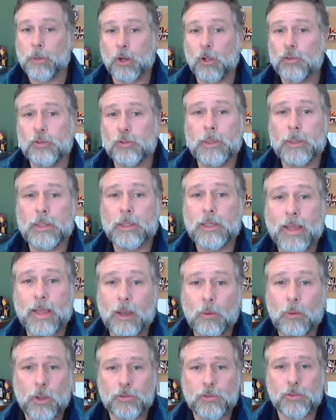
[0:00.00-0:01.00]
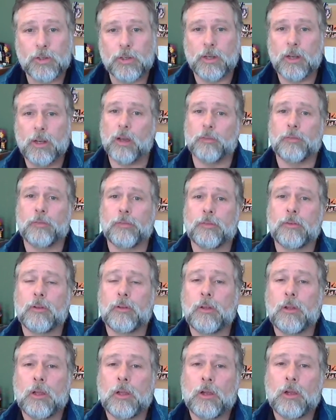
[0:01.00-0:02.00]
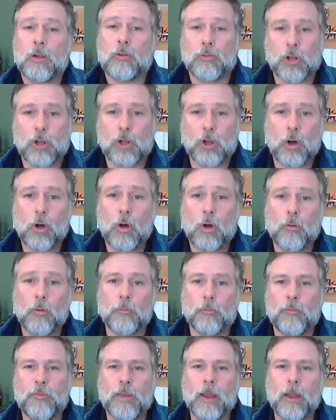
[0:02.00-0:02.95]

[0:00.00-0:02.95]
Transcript: But ultimately, that wasn't enough. Recall,